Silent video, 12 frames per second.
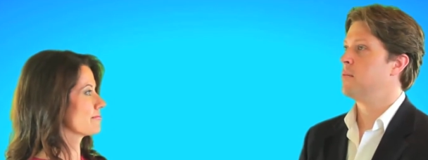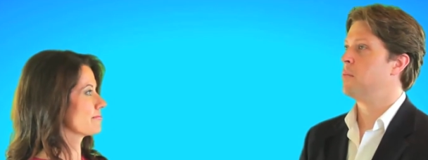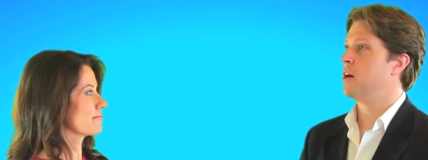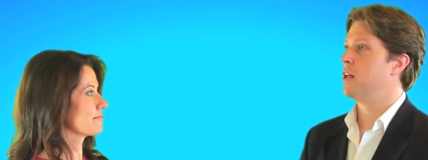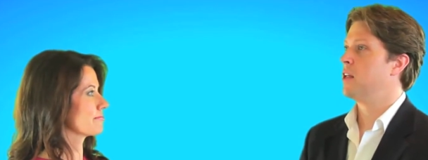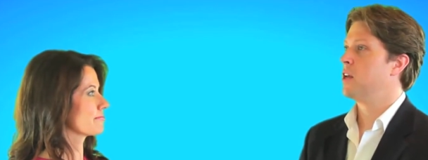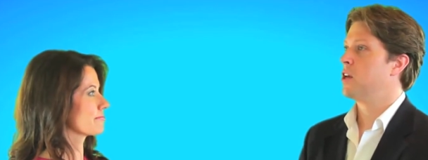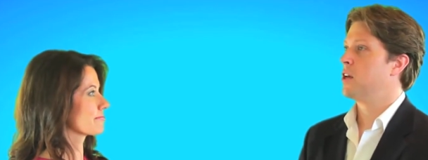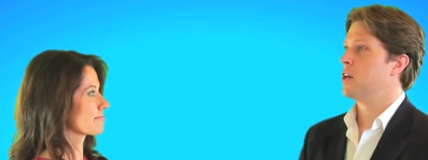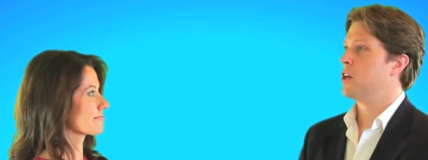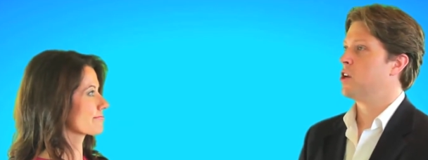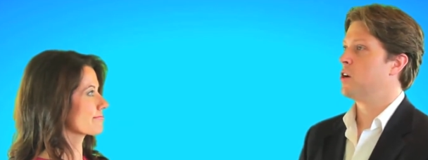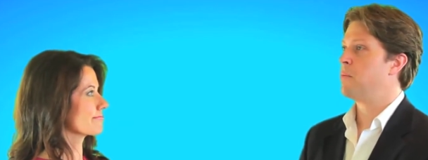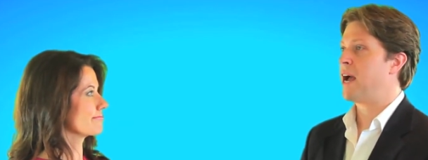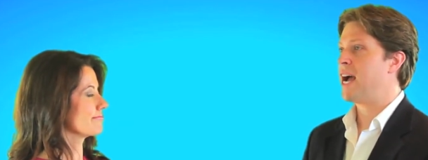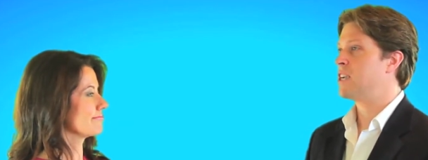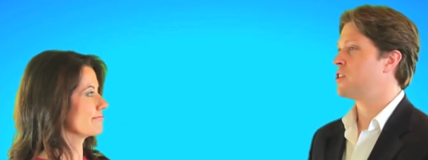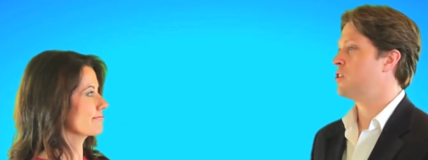Speaker 1: but your
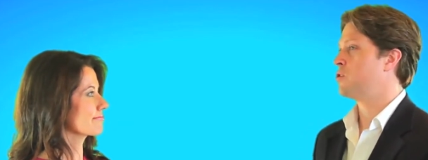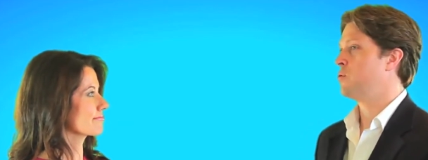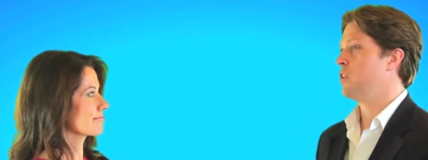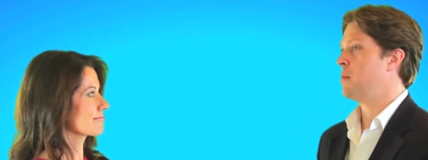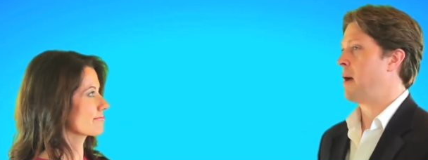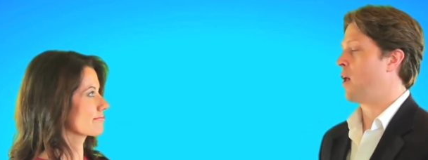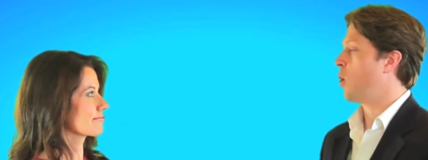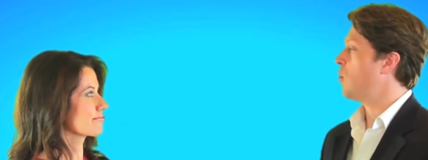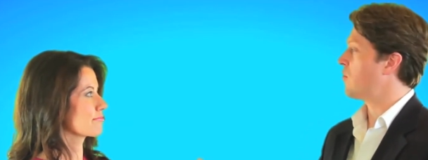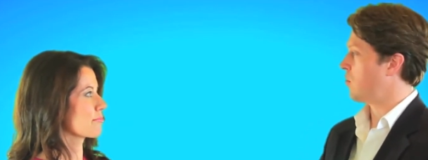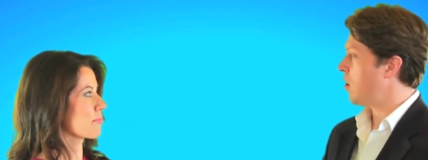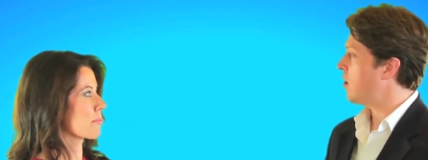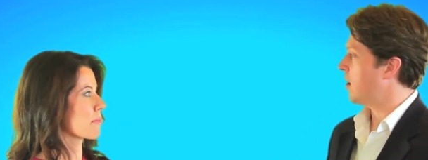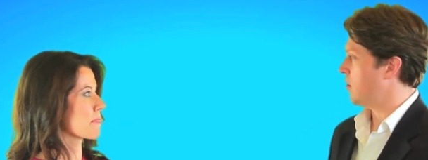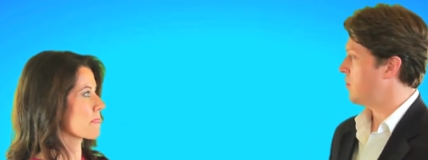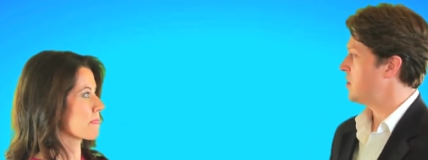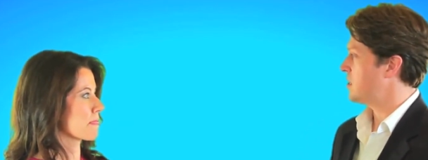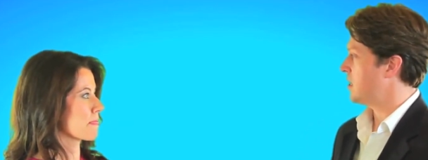passion is really about overall
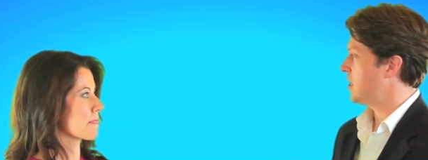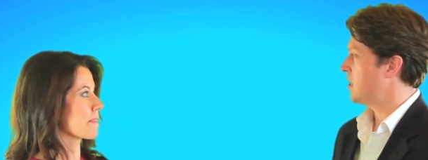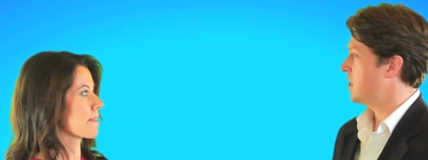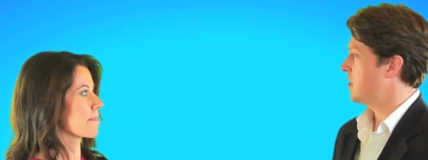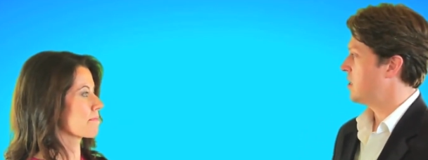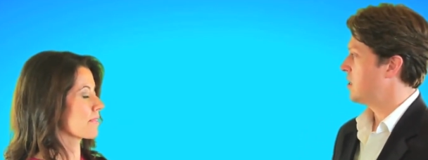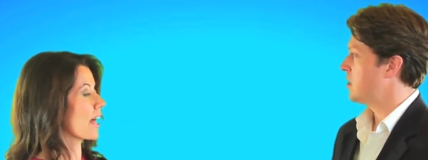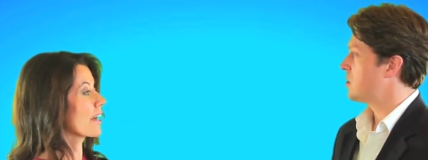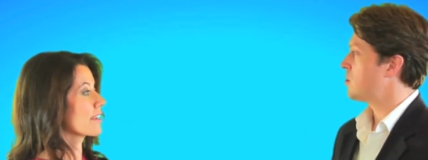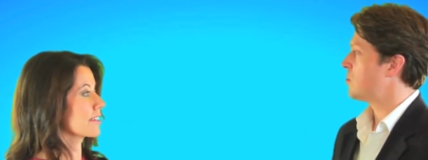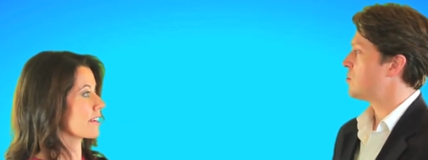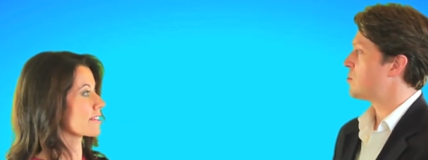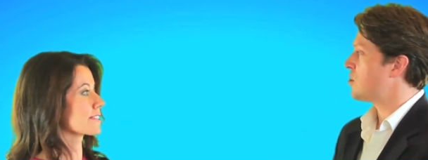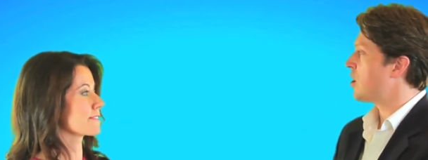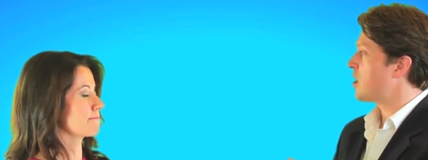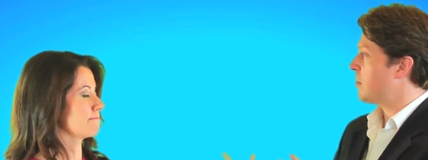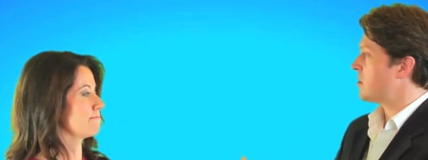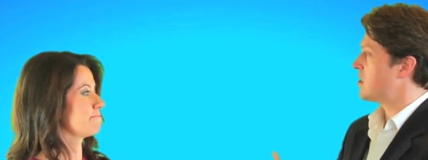health, isn't it?
Speaker 2: I, so, yes. so
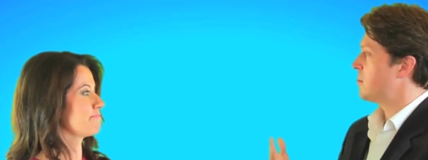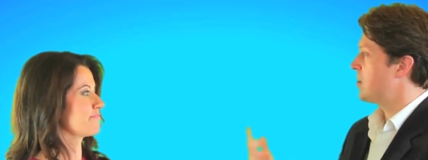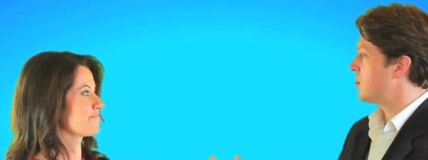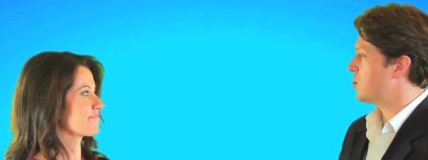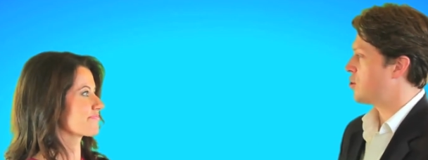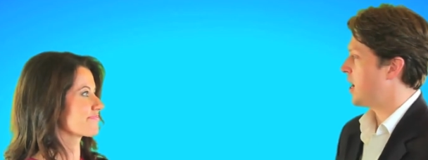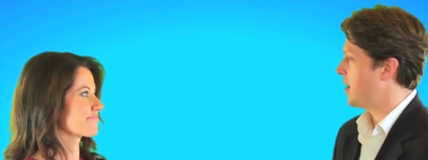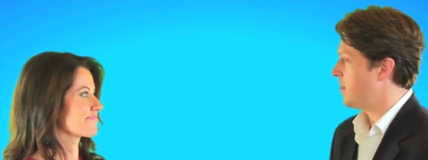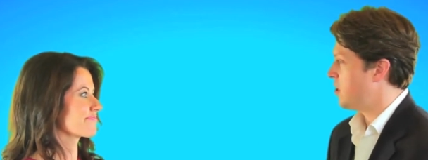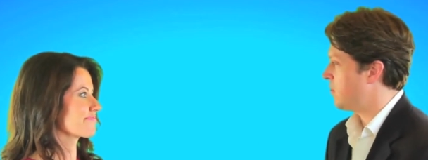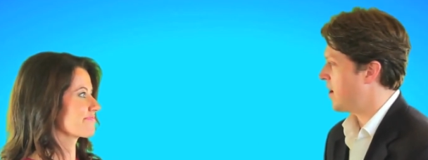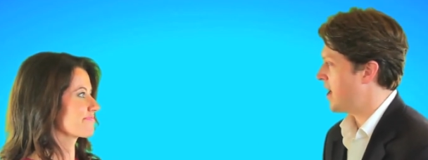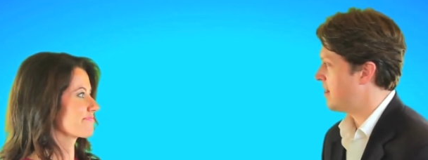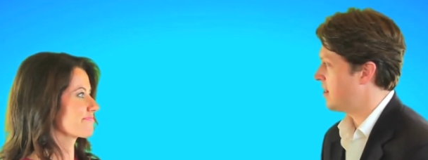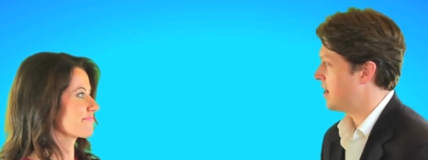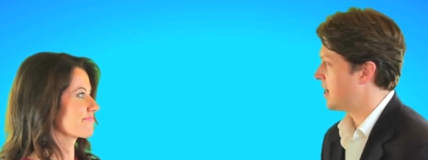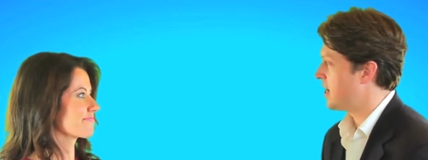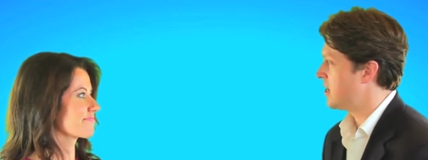talk
Speaker 1: about some of the other training that you've had
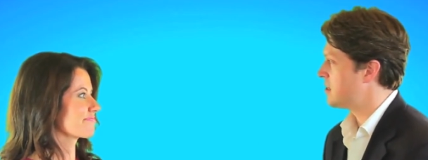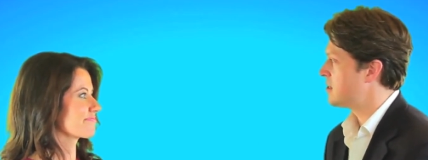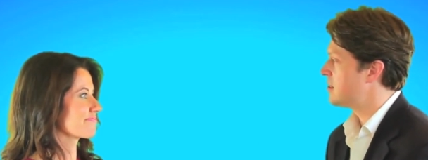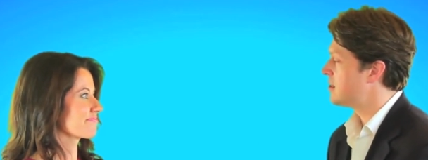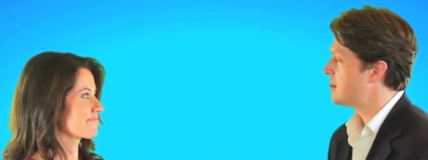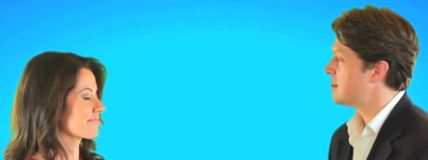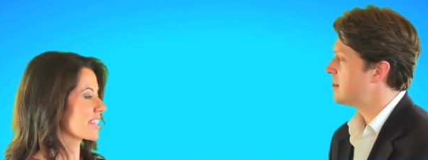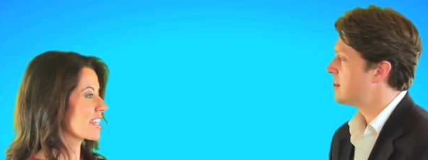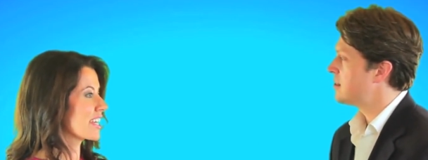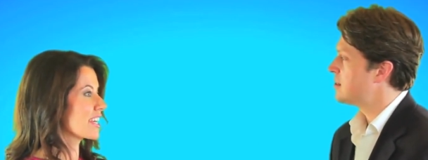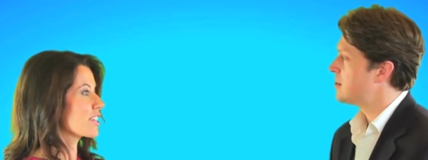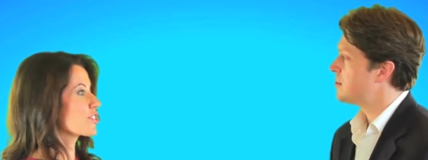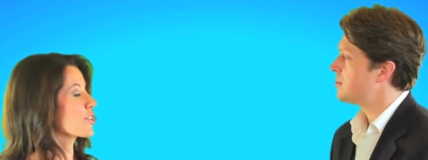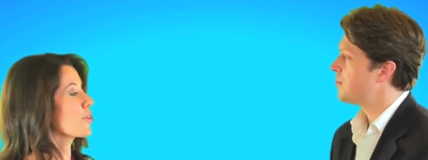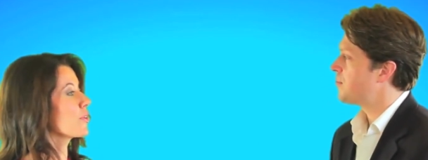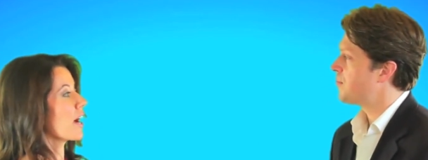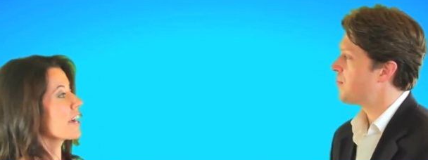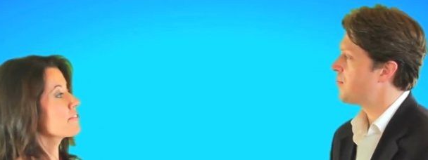then, I guess.
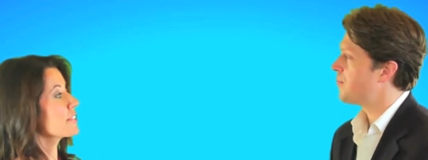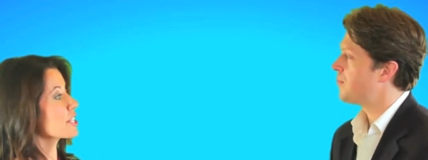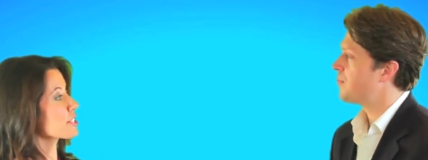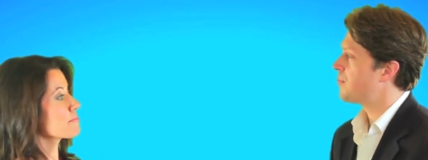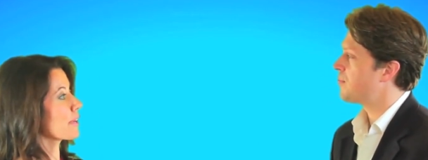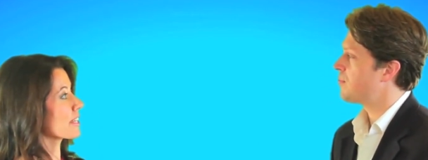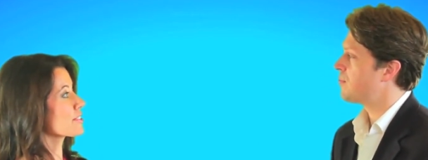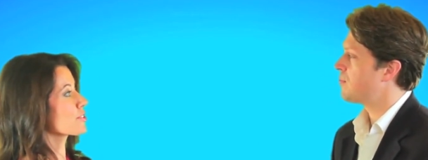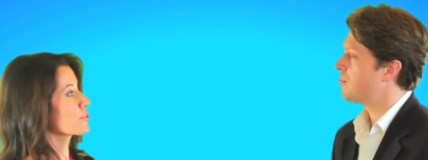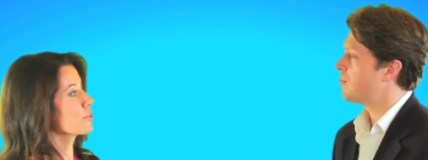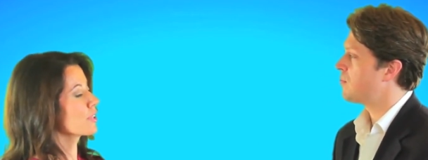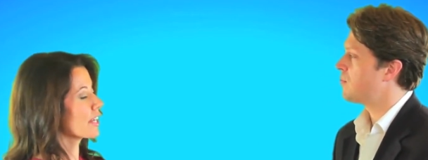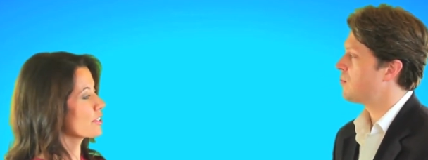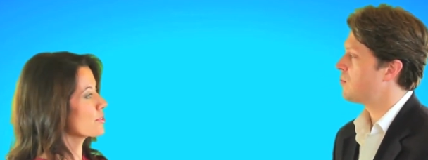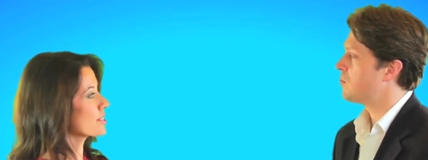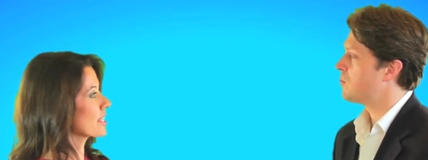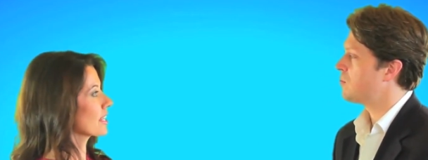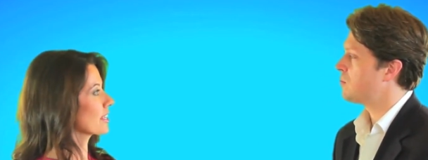
Speaker 2: So I finished my school at
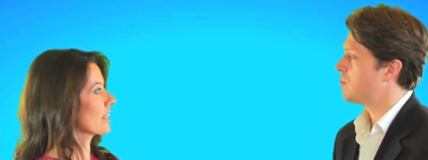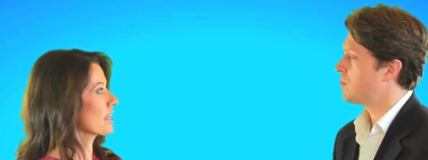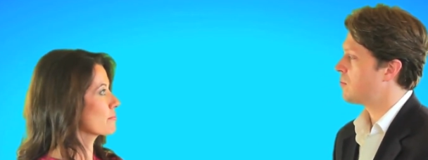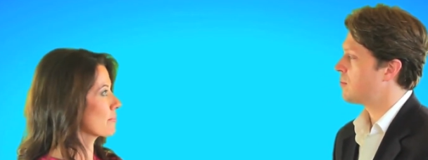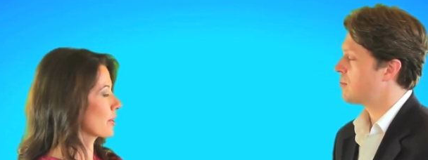UCLA